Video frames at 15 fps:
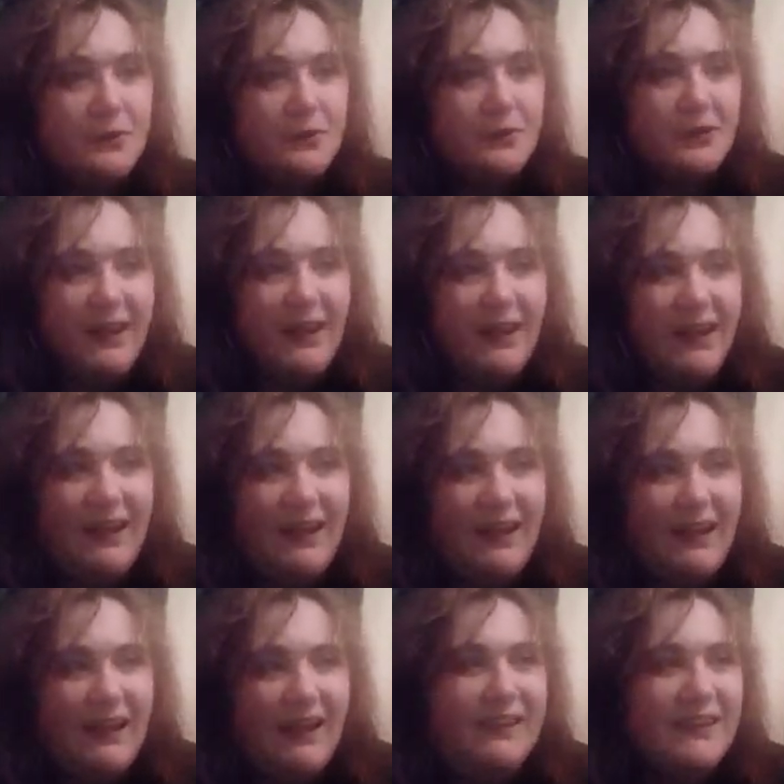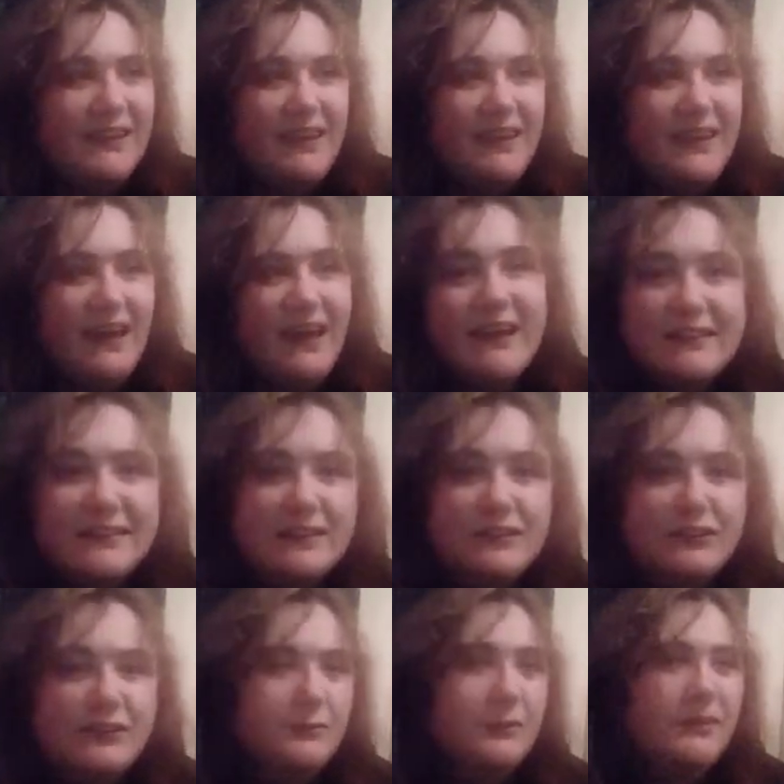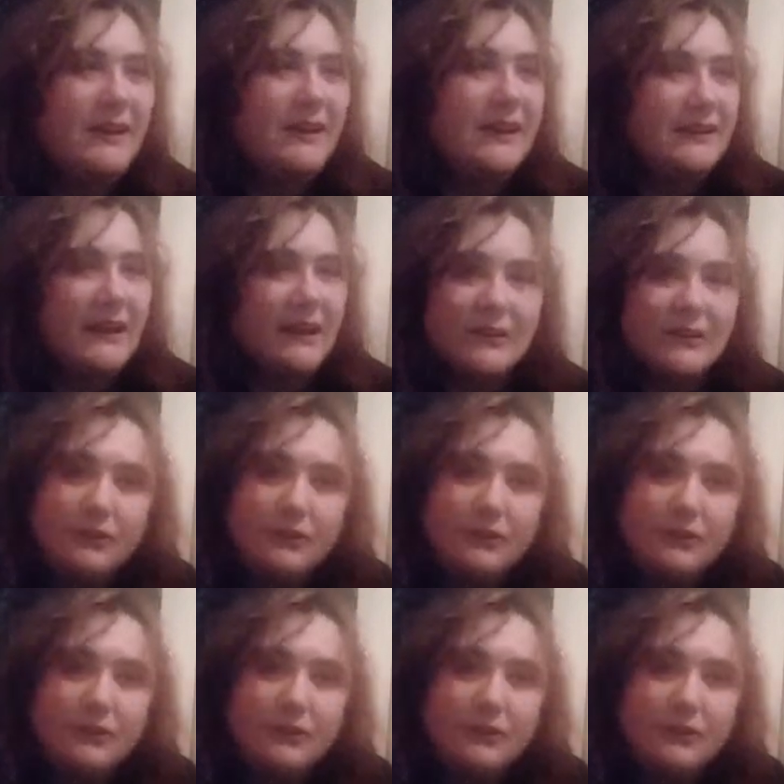But I can look at someone like Orlando